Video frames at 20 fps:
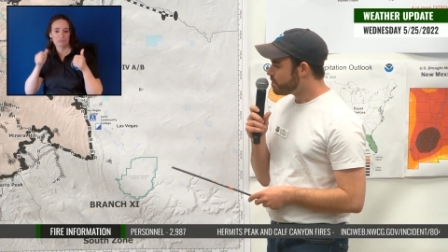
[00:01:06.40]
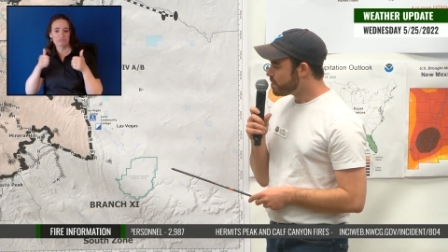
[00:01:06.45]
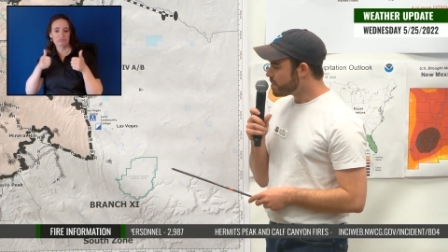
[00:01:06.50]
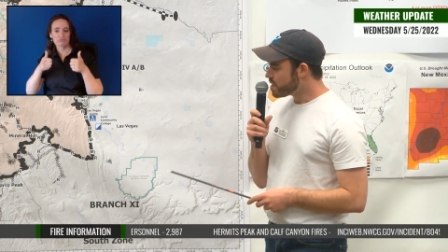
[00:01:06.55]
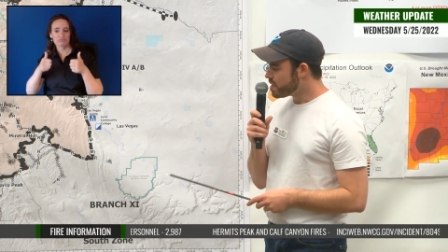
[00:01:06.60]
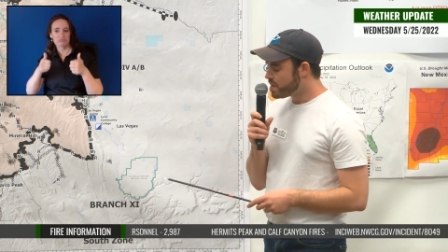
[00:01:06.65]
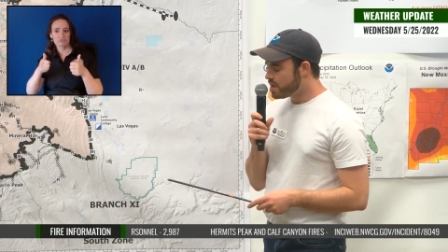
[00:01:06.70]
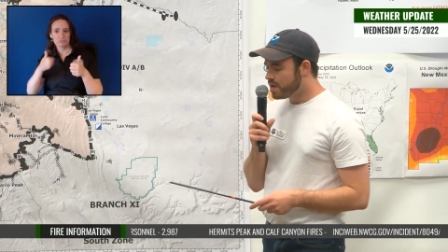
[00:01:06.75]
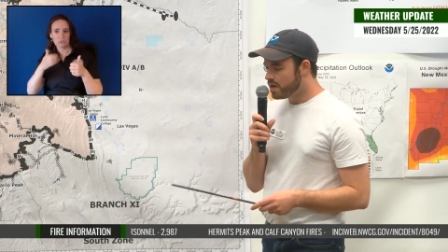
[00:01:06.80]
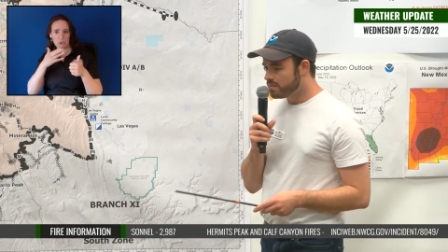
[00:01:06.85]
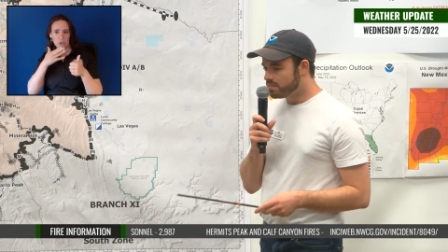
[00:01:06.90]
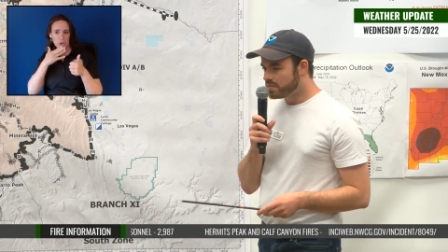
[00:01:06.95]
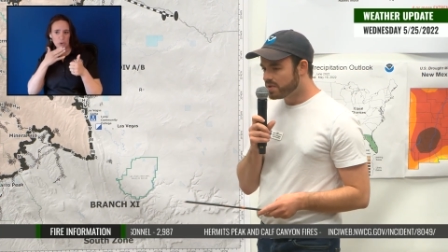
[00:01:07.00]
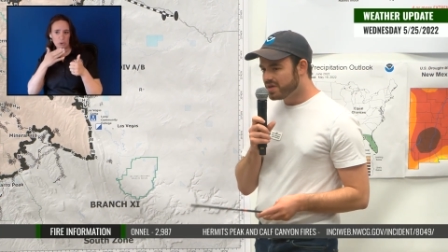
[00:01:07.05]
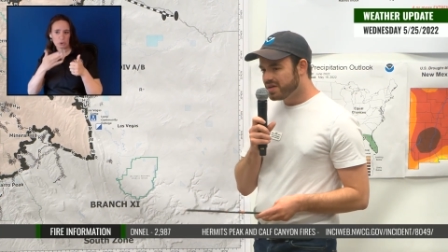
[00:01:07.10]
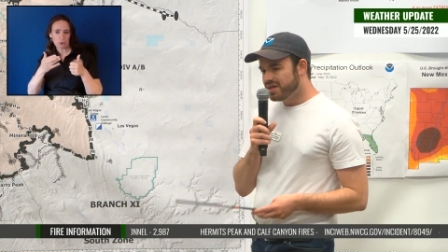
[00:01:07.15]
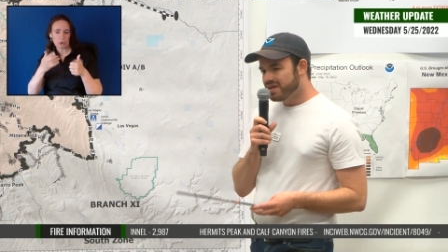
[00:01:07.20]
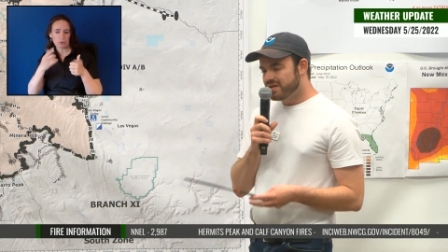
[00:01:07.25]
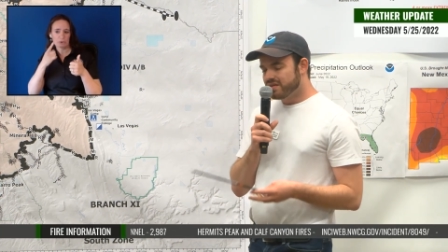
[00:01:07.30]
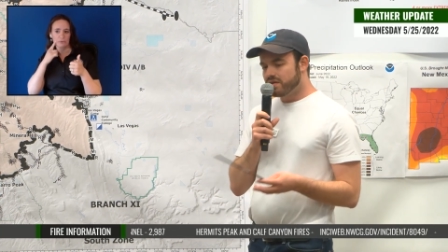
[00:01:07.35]
Um,
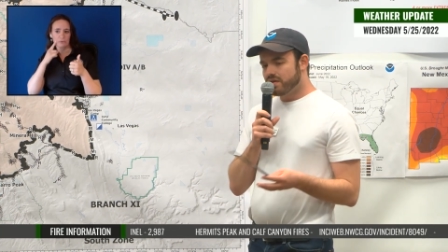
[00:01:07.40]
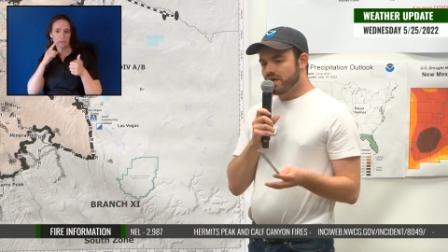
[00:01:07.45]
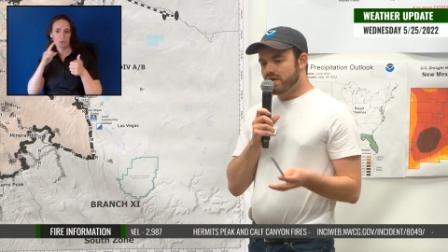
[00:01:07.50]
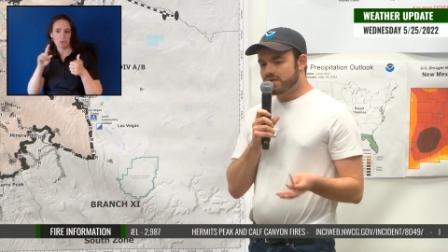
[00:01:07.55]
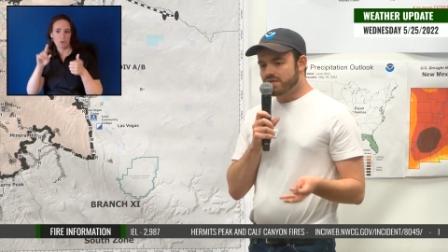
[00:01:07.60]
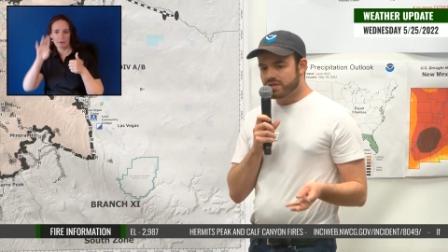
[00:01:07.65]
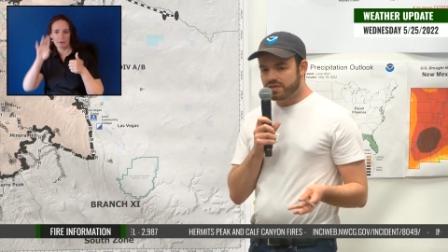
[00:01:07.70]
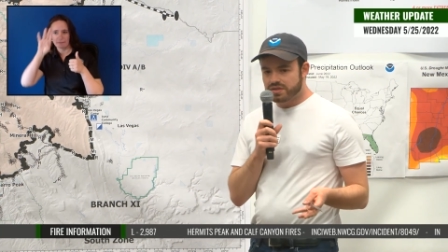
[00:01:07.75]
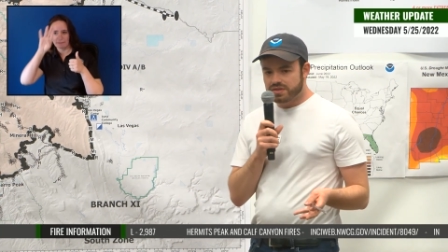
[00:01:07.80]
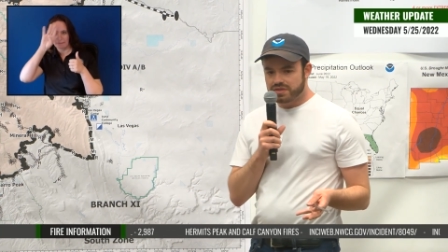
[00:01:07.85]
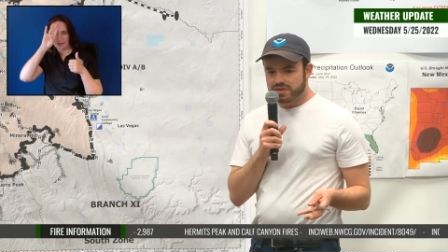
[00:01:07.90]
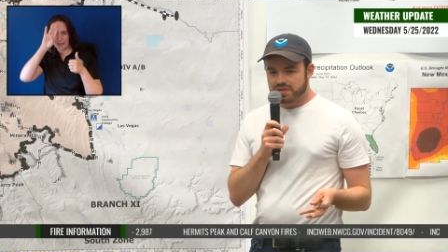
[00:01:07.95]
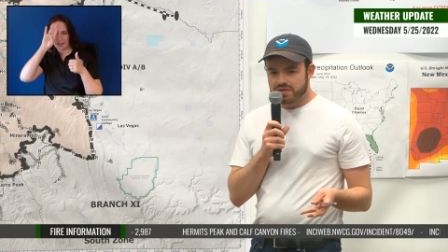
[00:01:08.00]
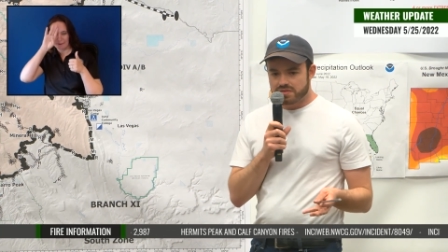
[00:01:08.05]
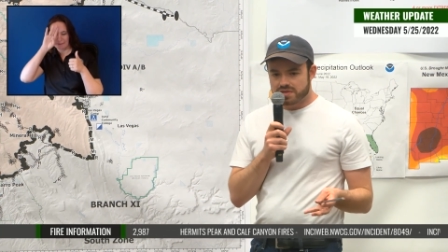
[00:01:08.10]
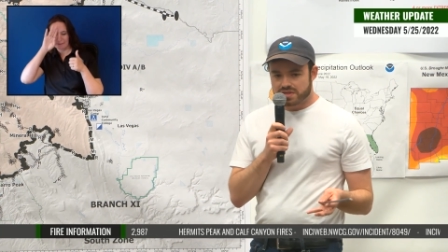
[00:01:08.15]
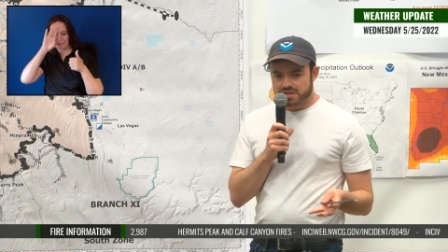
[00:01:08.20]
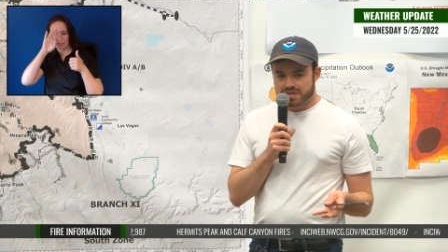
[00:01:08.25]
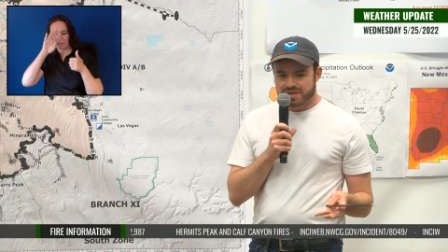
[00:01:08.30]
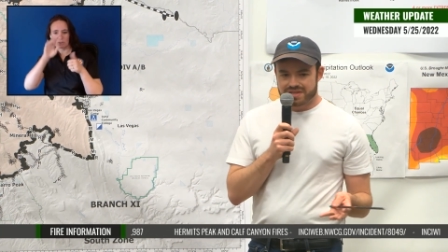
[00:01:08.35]
then also good news
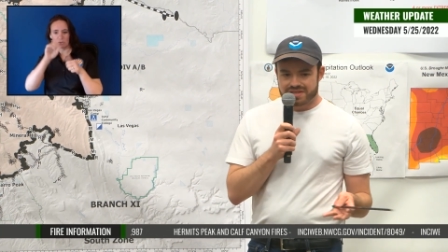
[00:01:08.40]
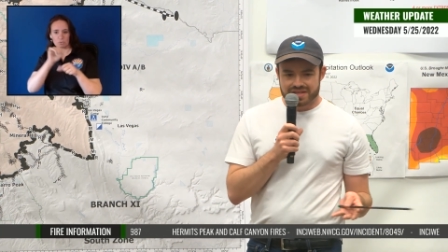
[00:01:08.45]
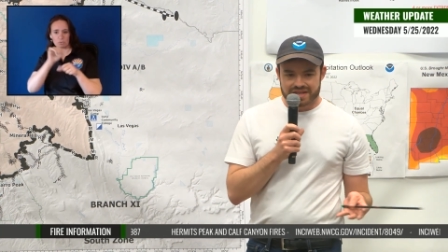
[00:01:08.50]
is that